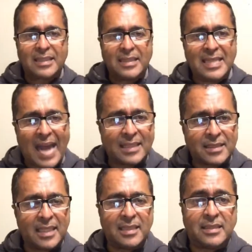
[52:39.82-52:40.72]
That
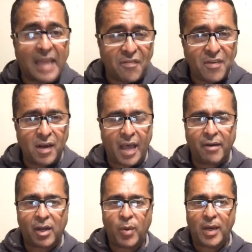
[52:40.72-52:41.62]
nasty devil,
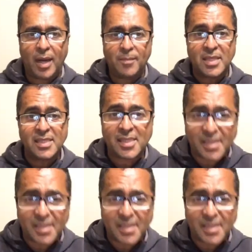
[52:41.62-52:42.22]
Eric Williams,